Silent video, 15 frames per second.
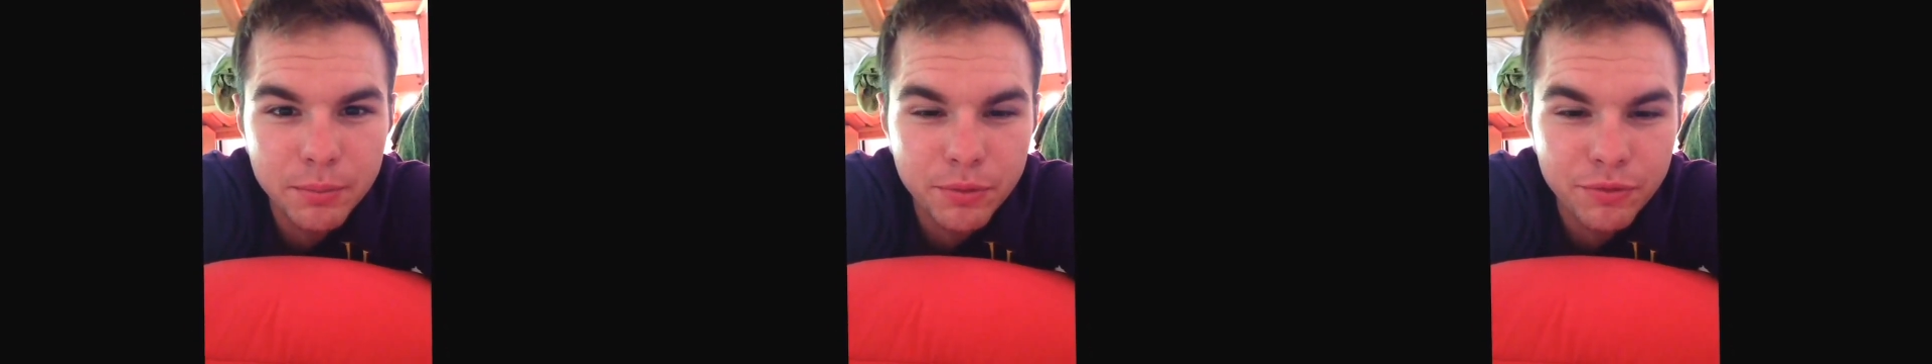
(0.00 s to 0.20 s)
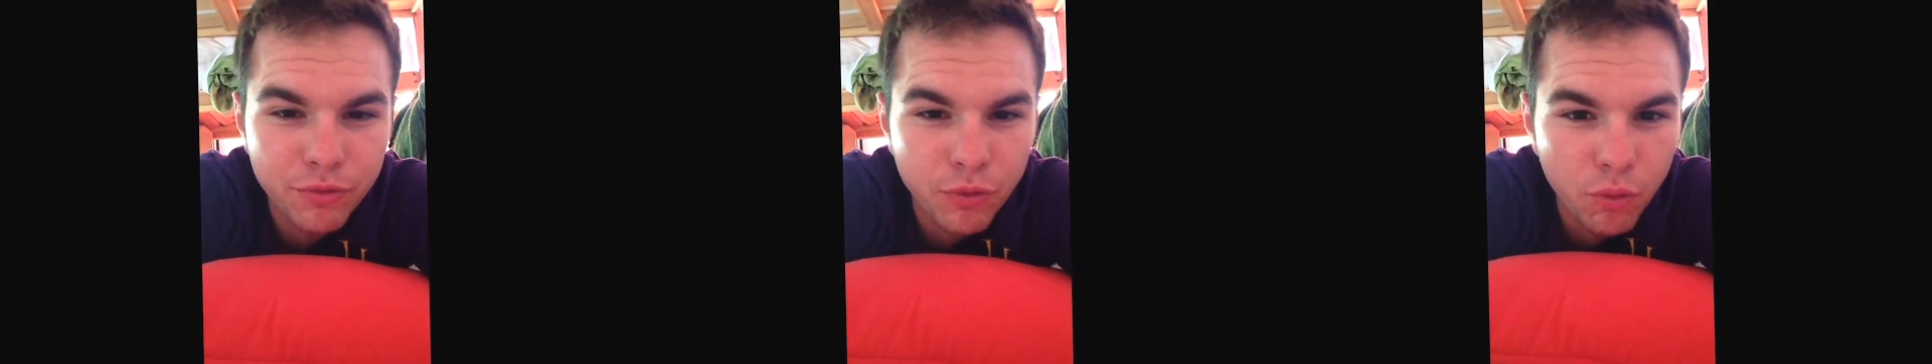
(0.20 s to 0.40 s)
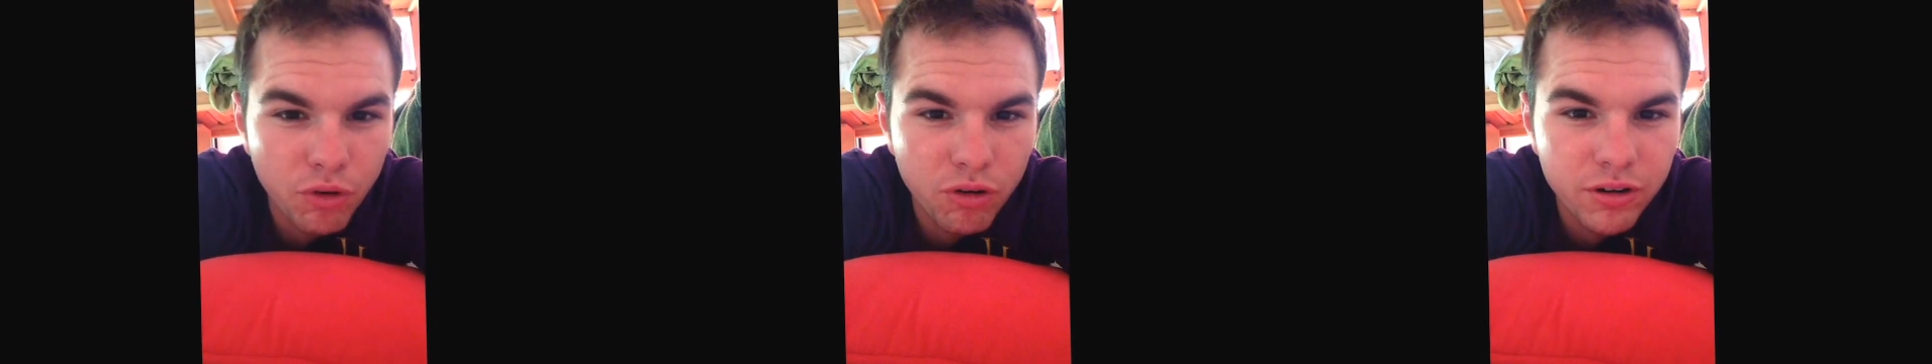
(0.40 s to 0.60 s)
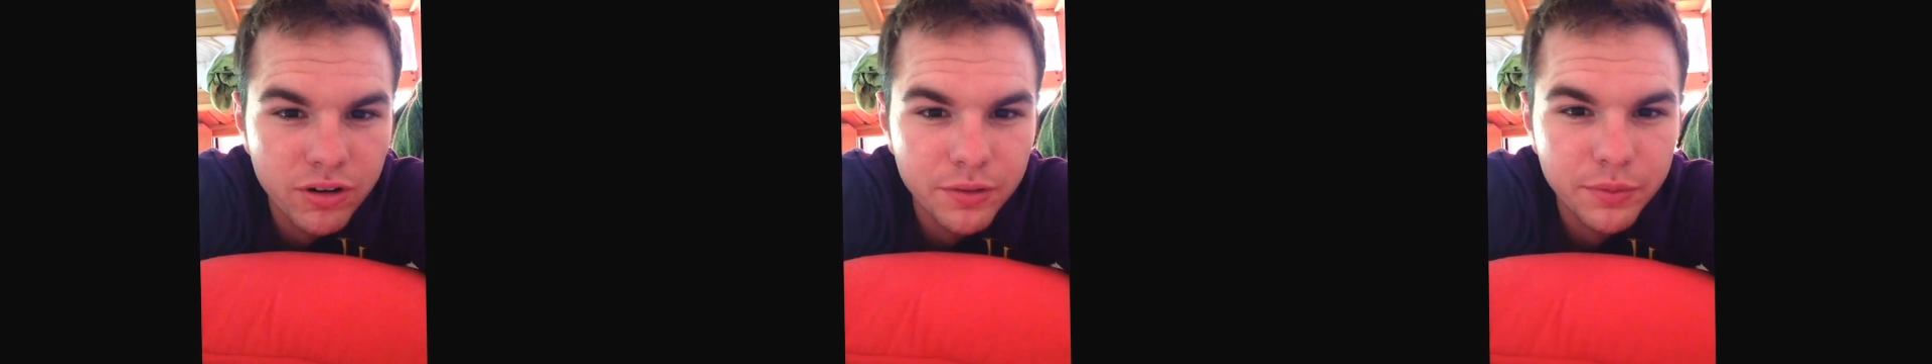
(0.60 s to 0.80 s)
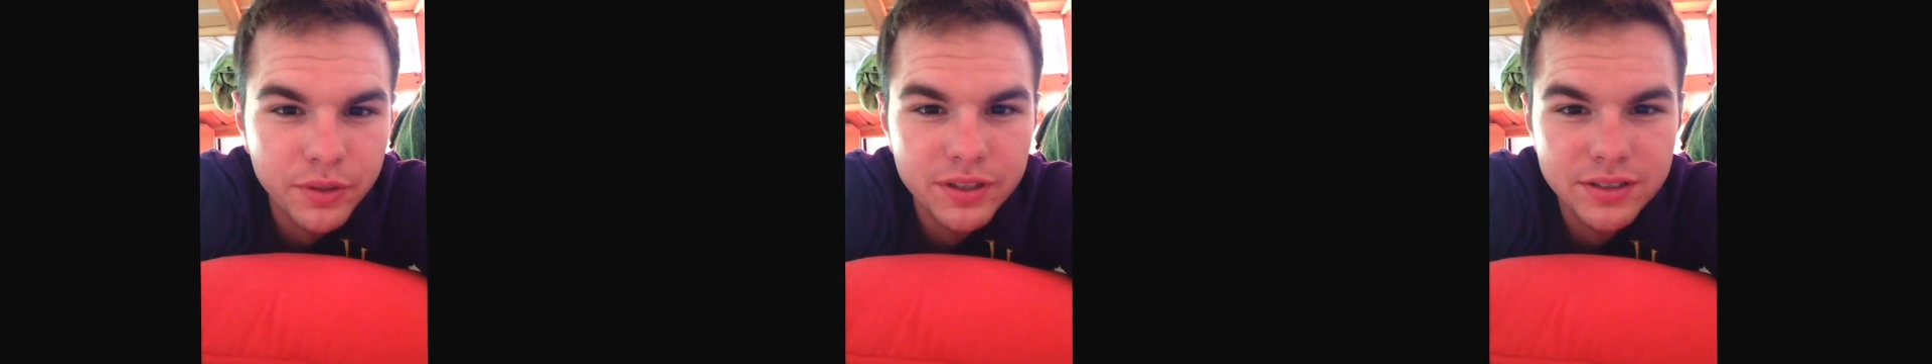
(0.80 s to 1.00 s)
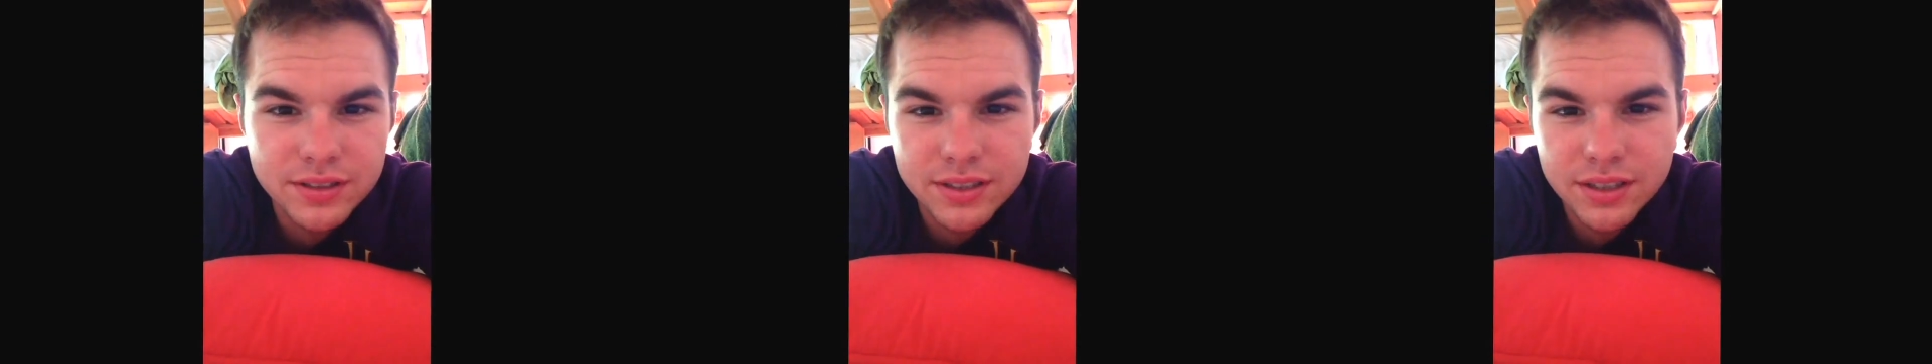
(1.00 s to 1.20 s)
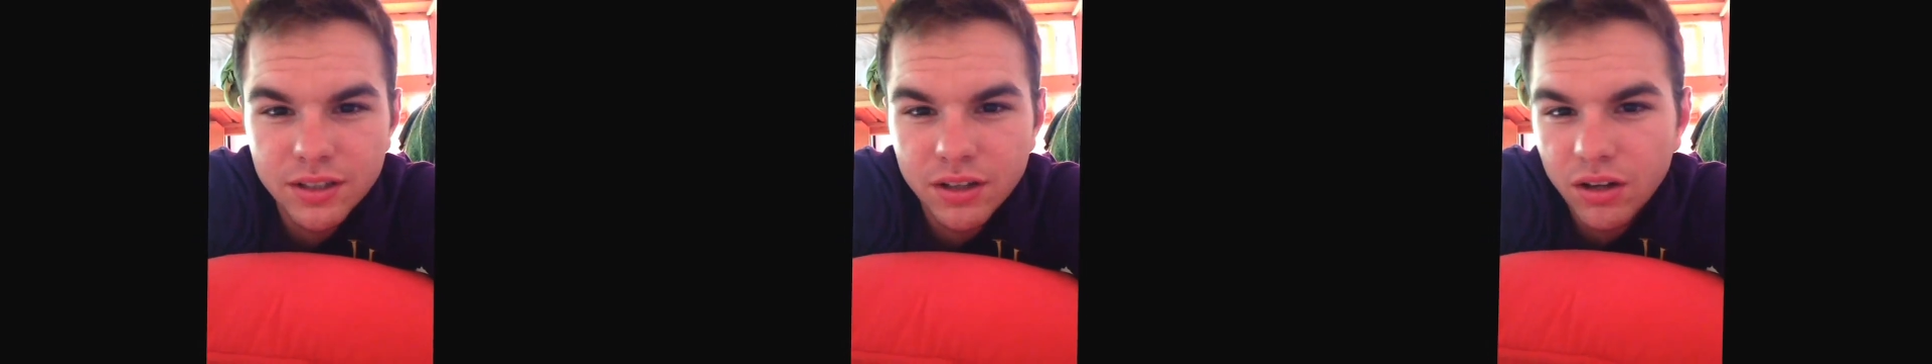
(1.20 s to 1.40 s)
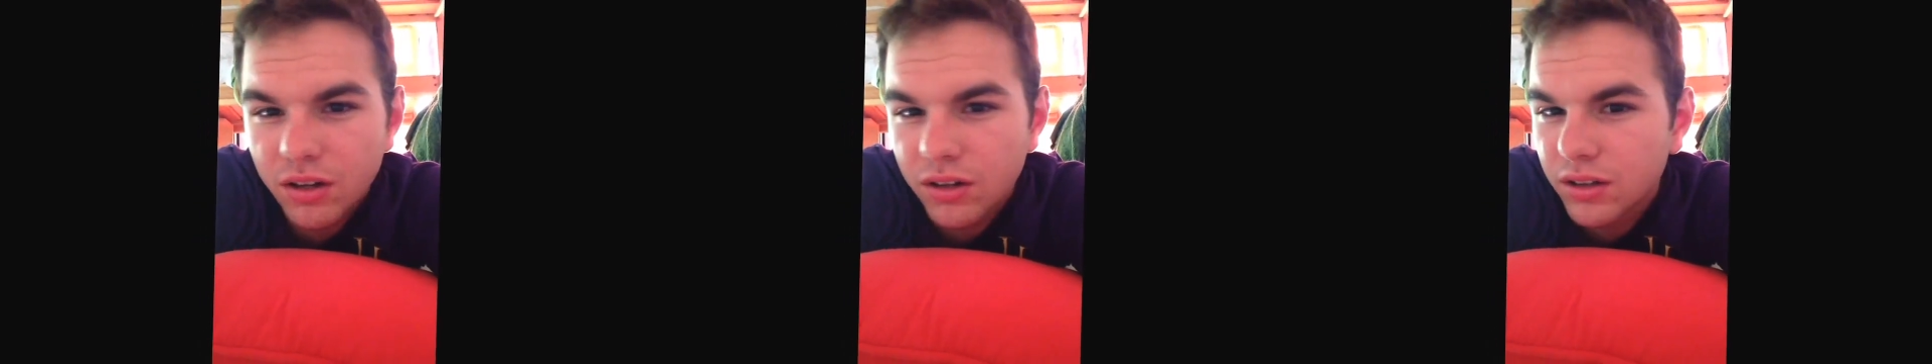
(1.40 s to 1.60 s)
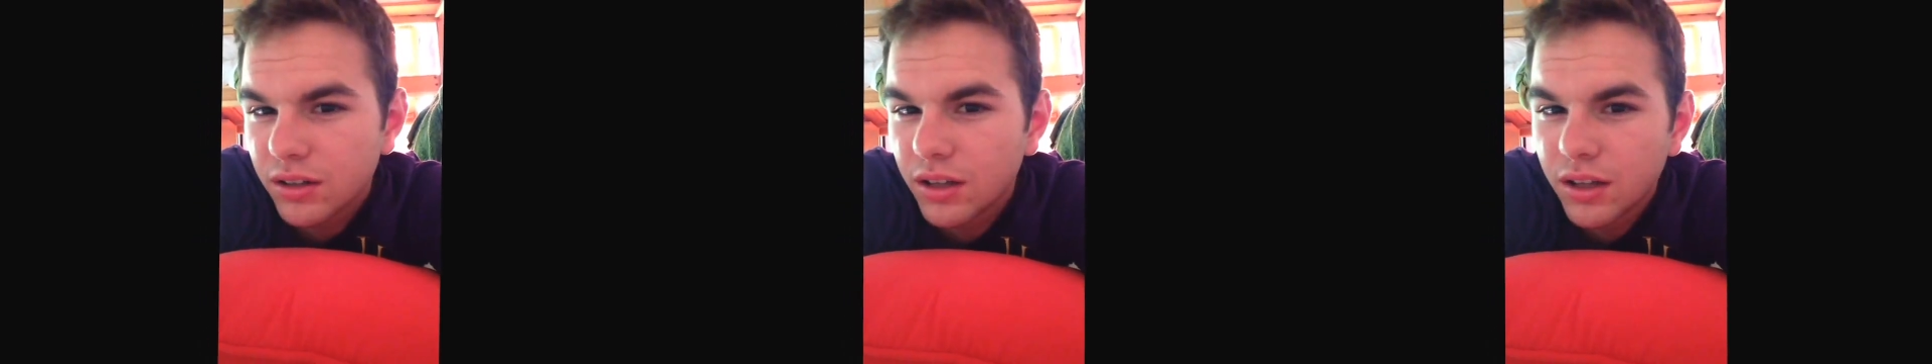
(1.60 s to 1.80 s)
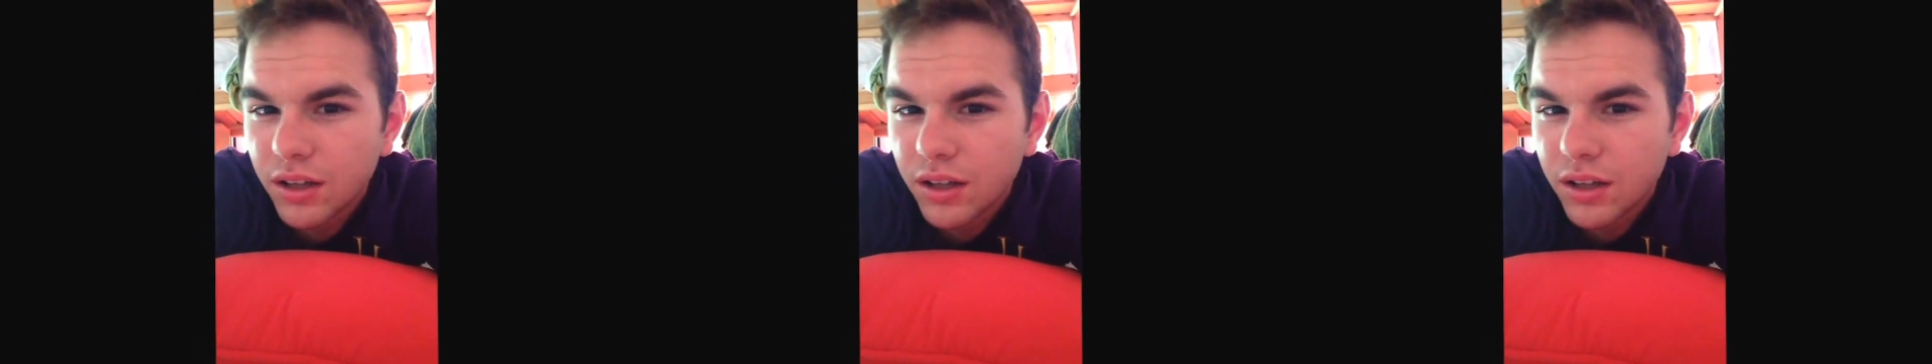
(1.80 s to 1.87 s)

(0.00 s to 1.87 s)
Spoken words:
before, and we could see all